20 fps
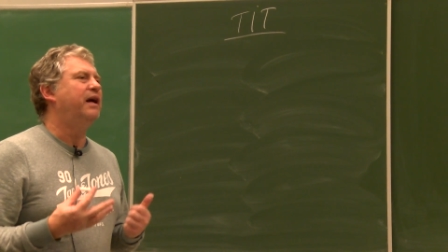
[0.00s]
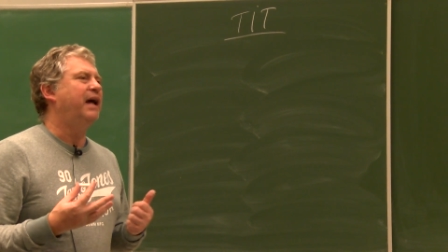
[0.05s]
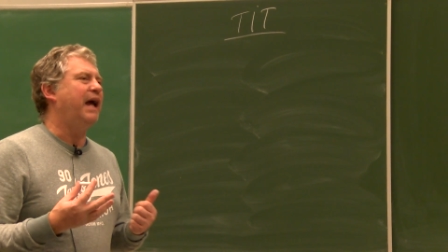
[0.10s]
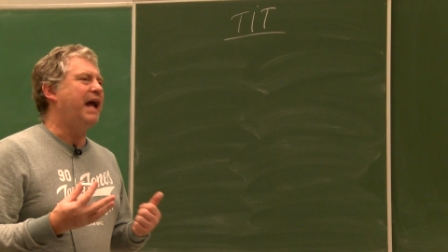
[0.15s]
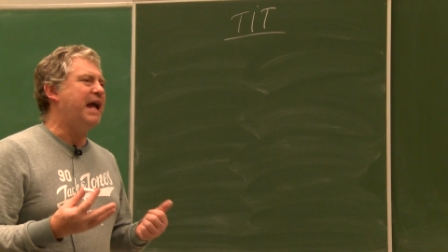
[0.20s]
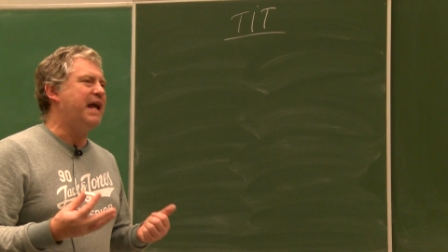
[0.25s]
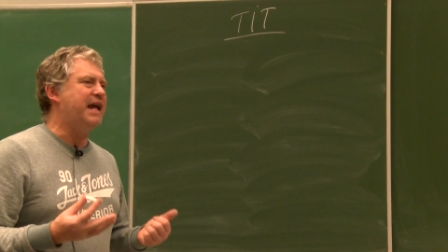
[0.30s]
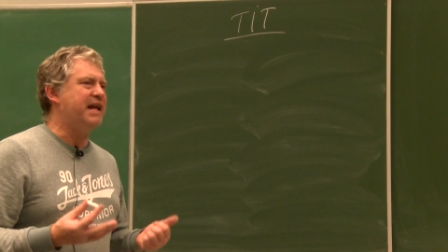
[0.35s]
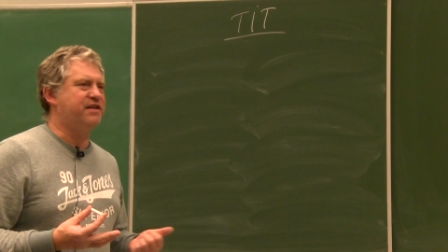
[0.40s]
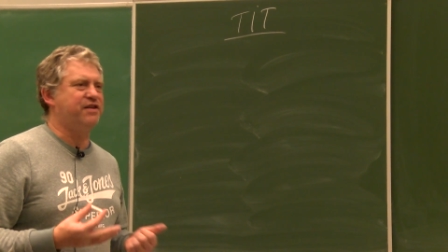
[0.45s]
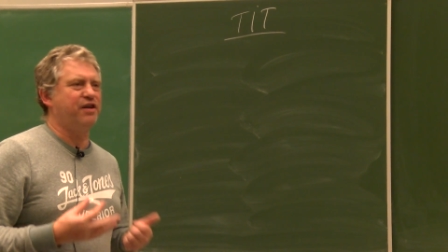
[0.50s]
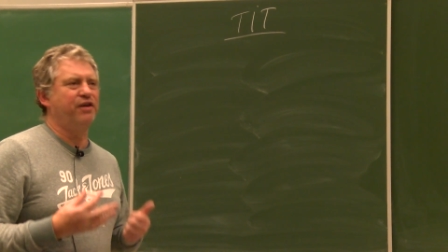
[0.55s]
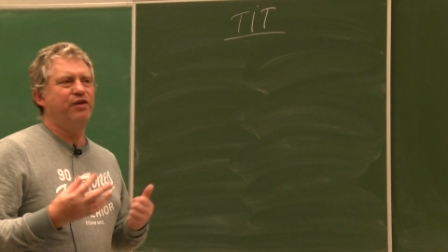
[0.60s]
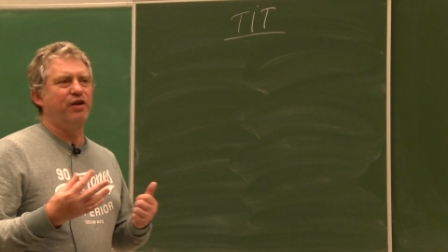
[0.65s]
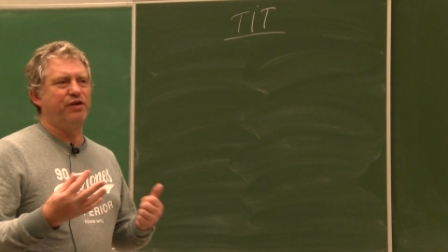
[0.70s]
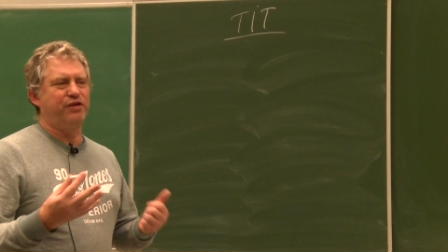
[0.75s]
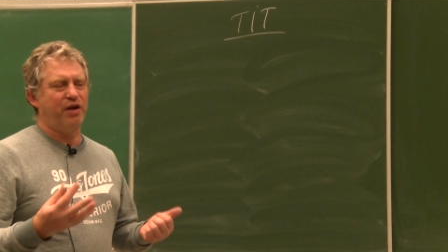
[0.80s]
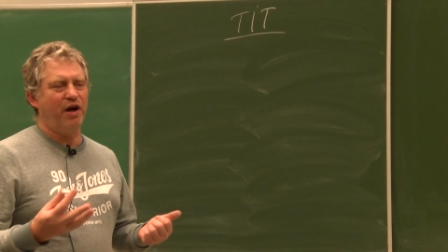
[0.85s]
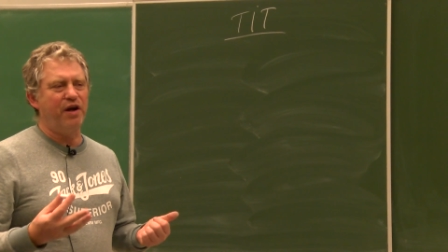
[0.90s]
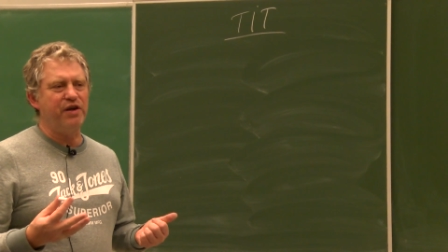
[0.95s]
as the
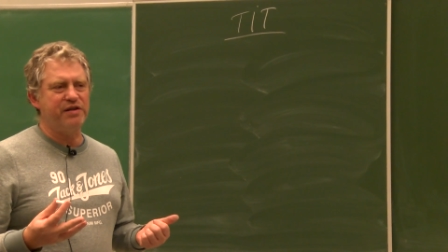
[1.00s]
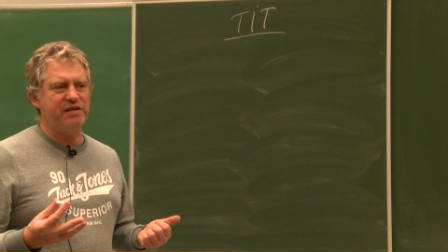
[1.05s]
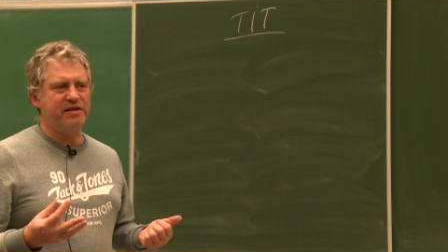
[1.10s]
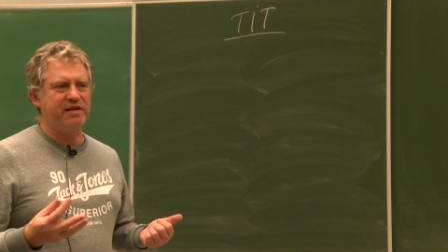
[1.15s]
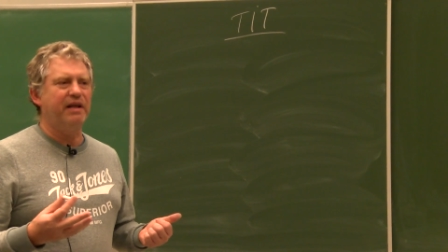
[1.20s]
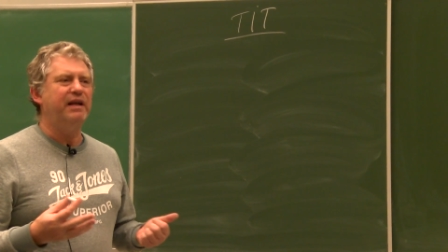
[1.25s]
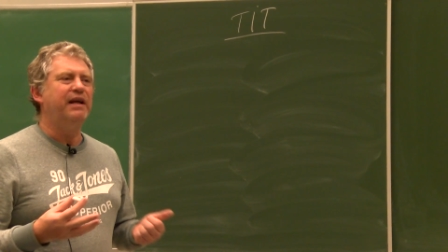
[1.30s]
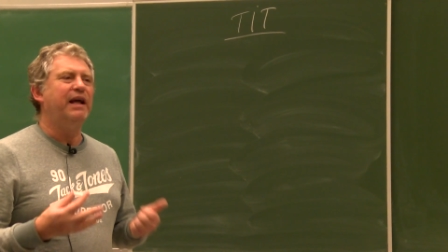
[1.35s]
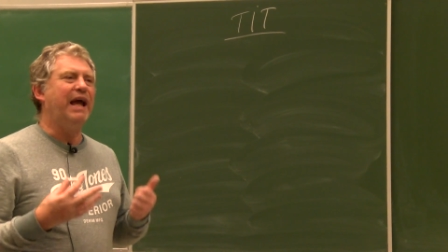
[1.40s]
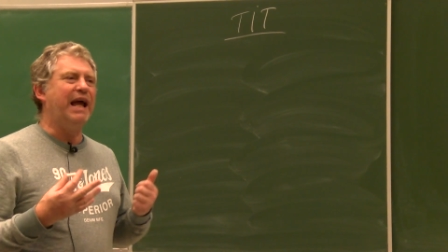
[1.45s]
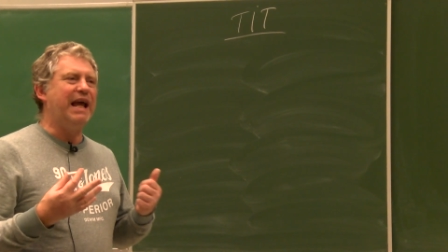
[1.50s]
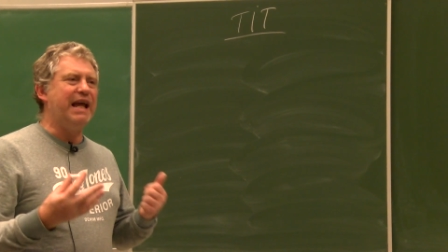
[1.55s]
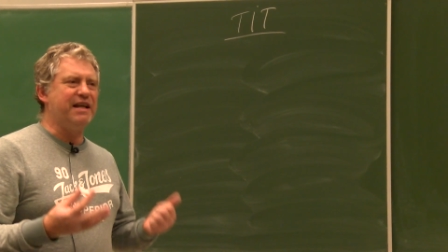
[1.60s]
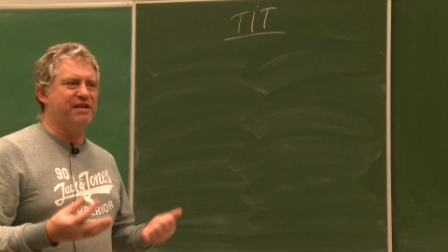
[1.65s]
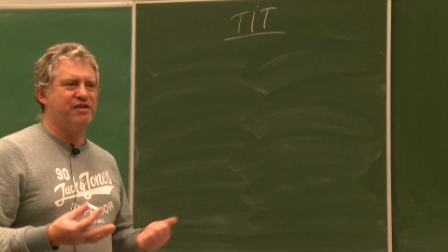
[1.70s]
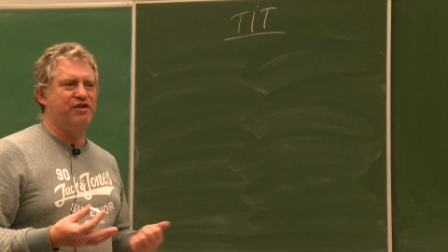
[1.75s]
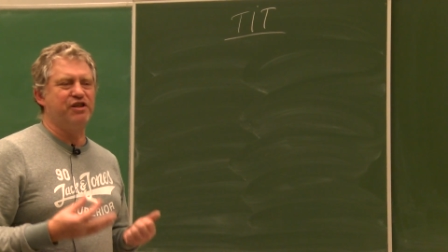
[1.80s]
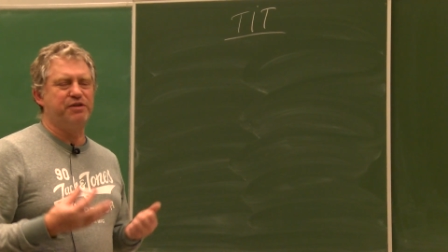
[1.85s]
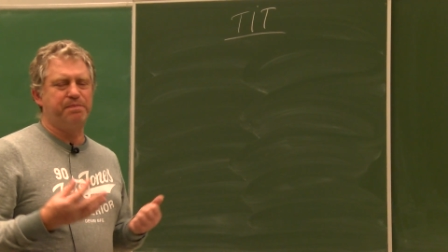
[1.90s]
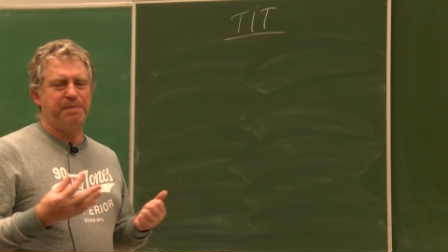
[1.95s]
thrust,
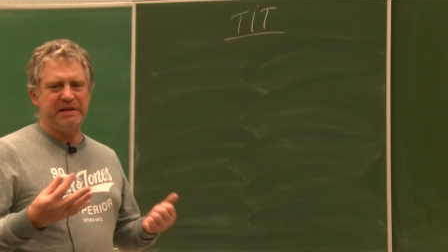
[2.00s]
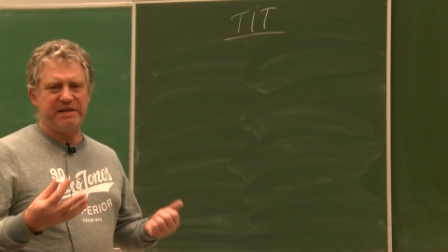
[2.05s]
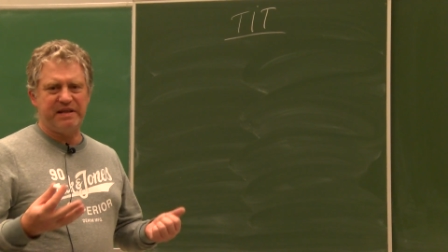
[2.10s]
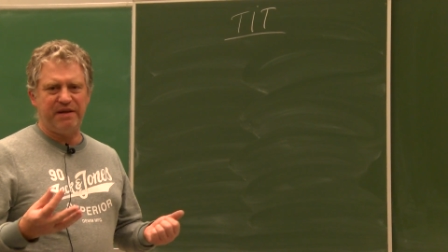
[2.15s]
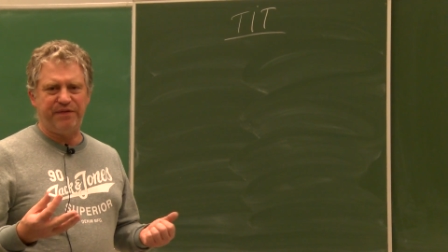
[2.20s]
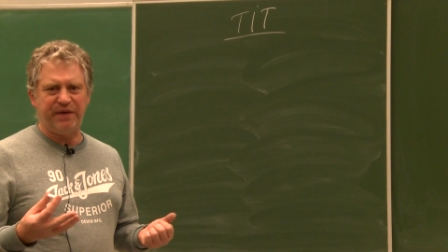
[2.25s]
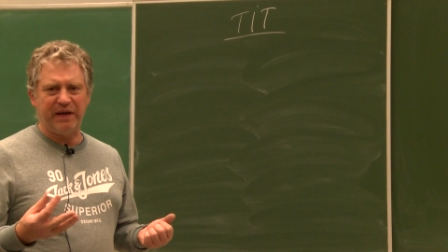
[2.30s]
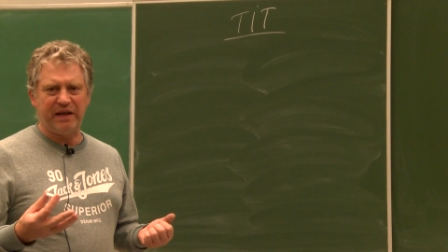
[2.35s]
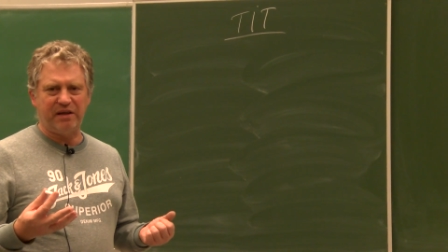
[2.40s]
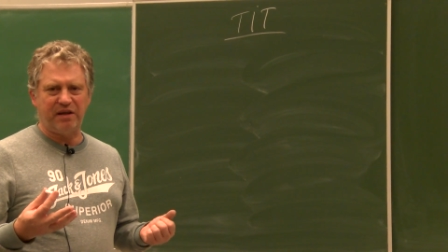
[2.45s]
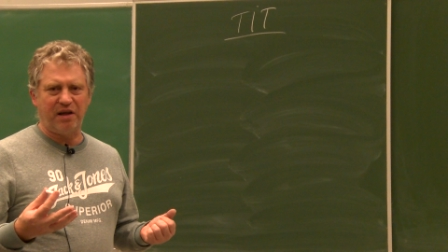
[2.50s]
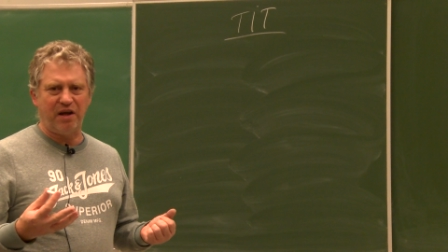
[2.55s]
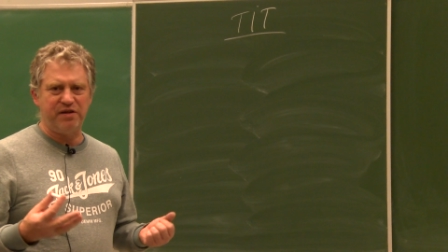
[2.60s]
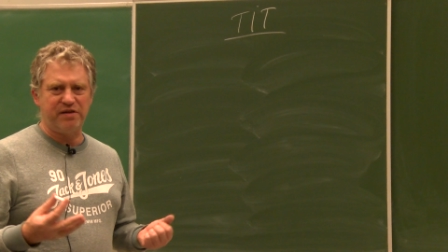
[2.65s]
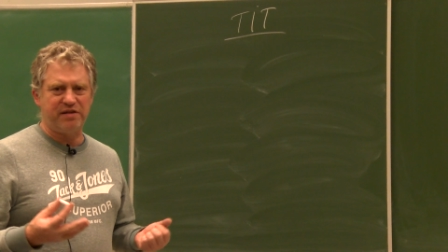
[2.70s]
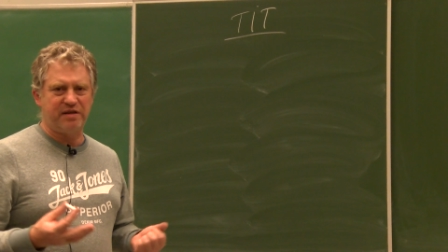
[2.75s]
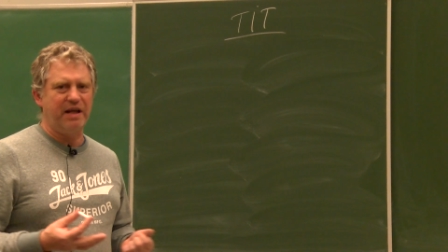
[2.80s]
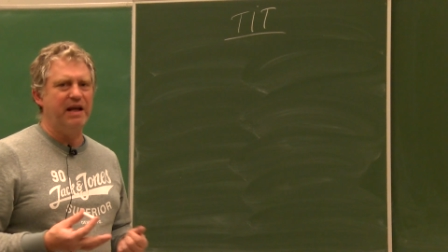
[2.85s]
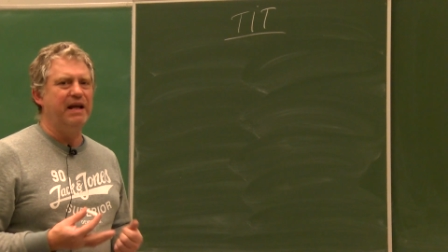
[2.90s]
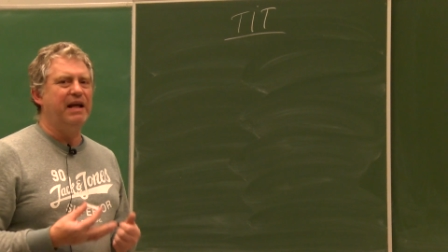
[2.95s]
as the specific
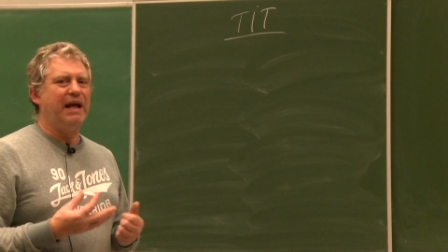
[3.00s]
thrust,